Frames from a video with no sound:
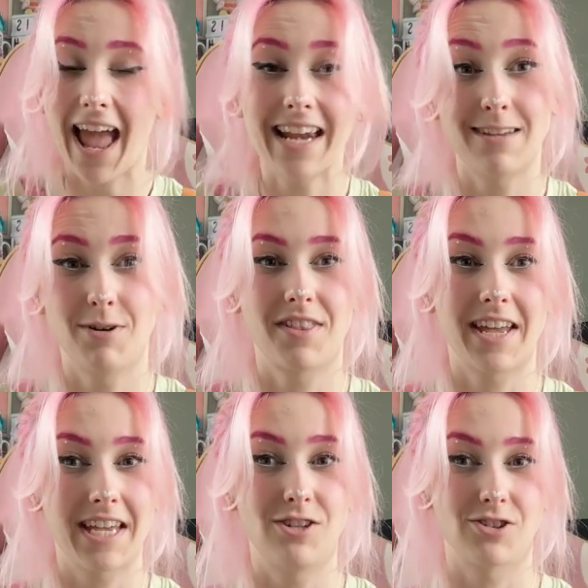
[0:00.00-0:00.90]
anywhere that
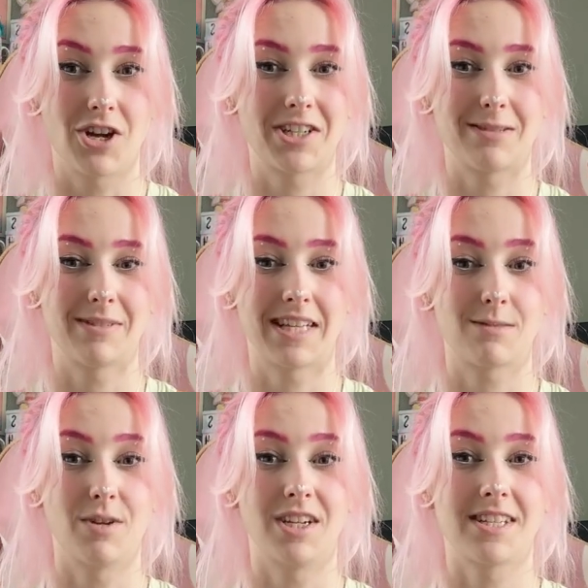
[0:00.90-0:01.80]
he does autism
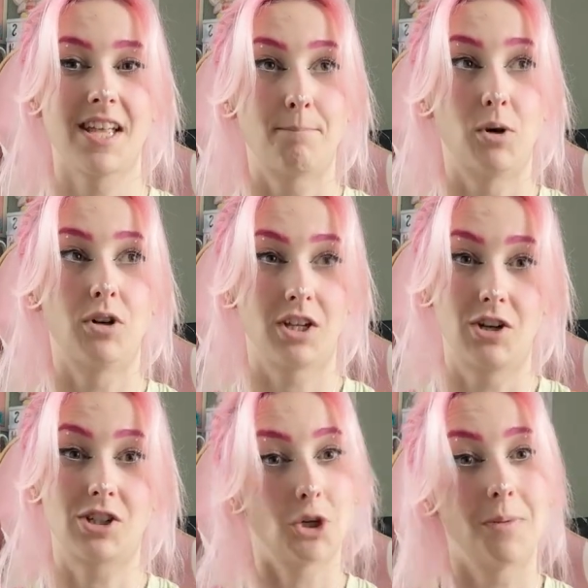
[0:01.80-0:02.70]
assessments, but, you
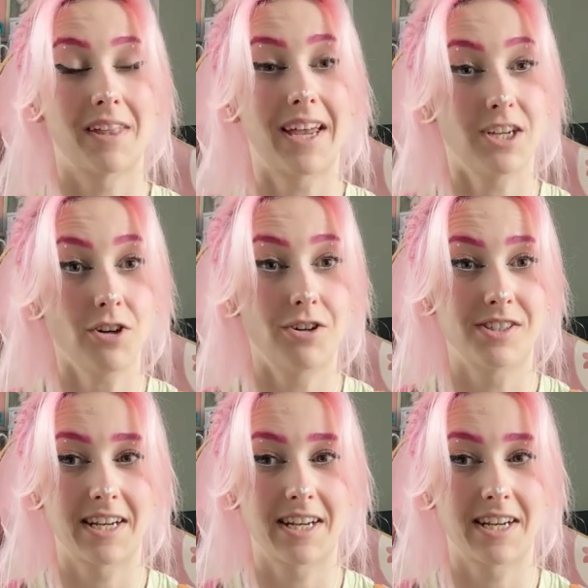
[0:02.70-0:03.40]
know, told me that he does.